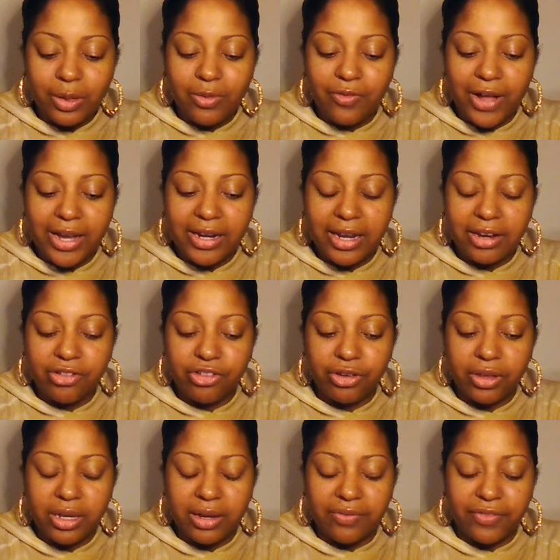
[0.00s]

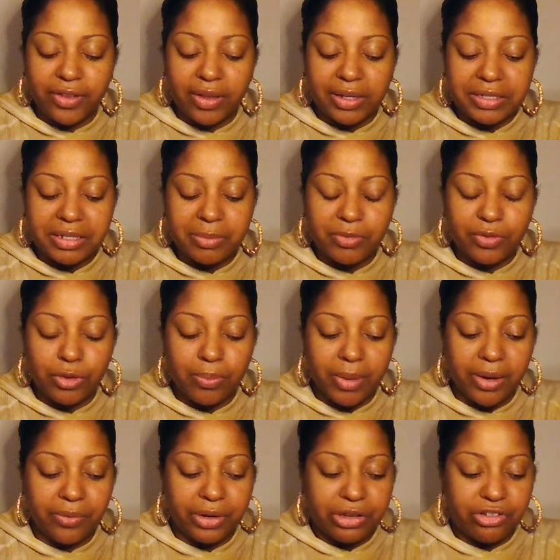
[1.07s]
Financially, I feel like some of you
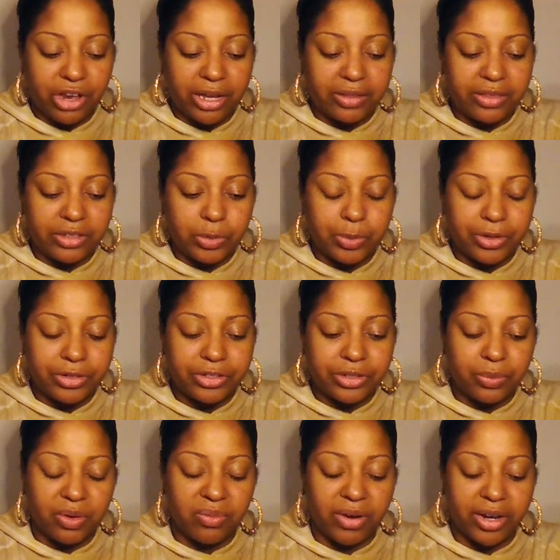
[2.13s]
may reject this
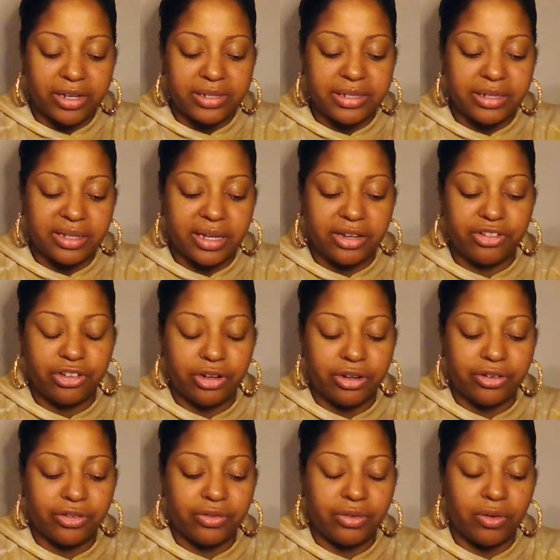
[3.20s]
person with reconciliation
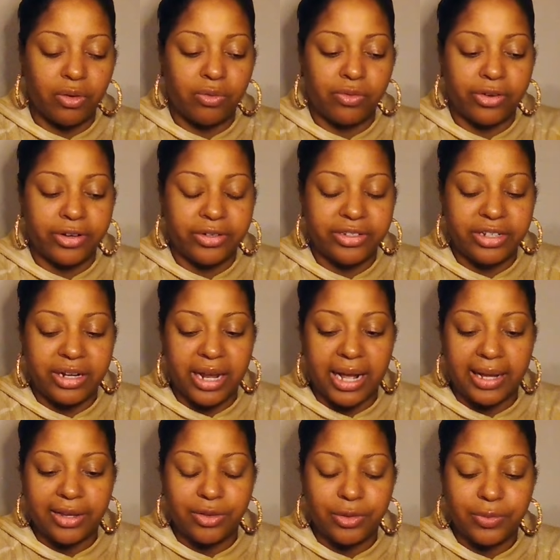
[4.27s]
under over
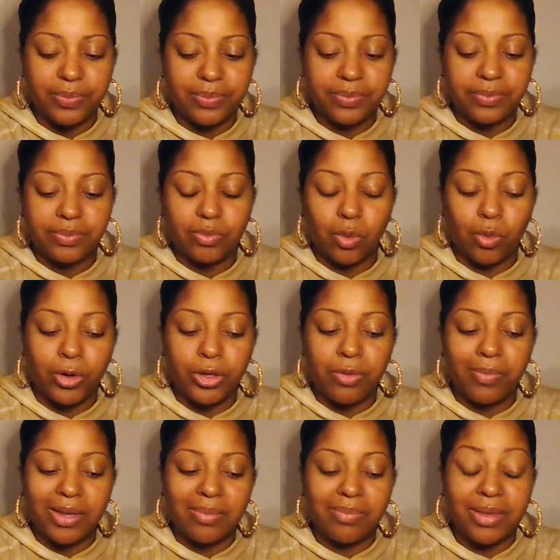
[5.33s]
denial, or you
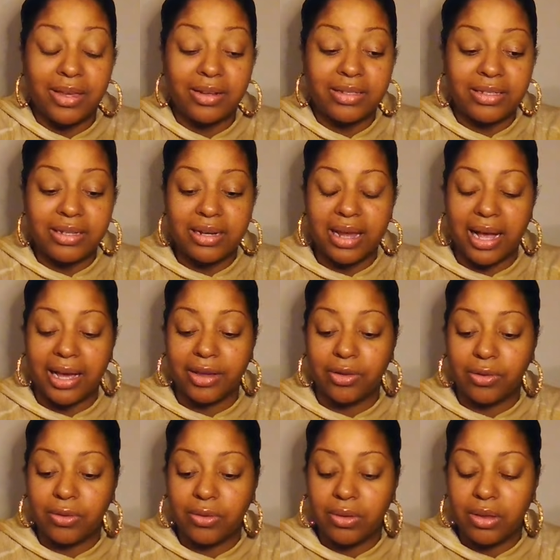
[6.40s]
may be in
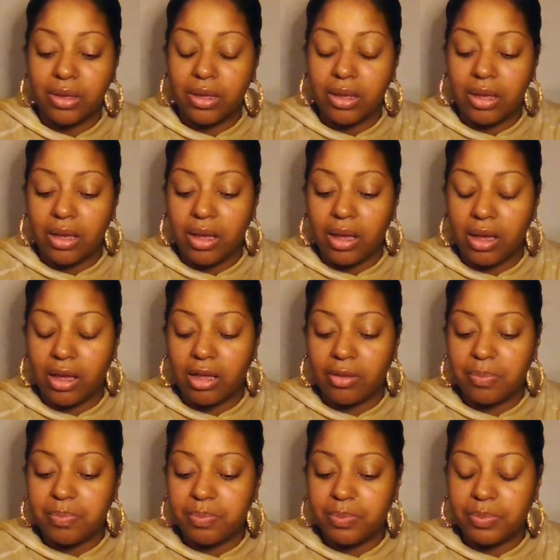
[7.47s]
denial
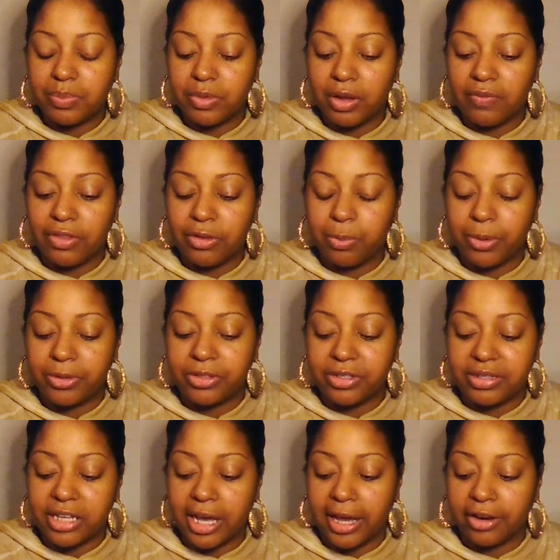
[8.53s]
um, of this
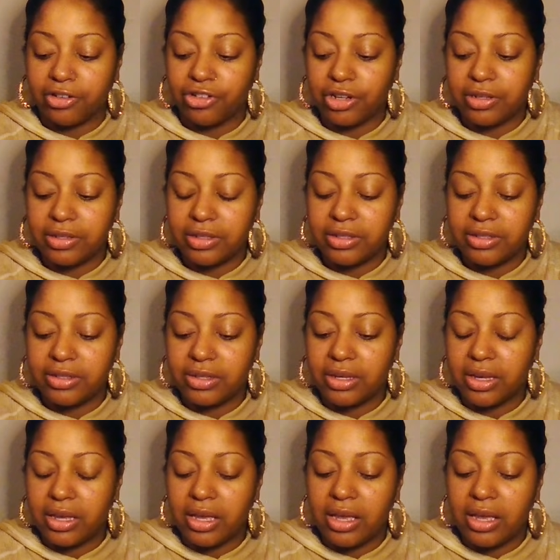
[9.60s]
person's actions.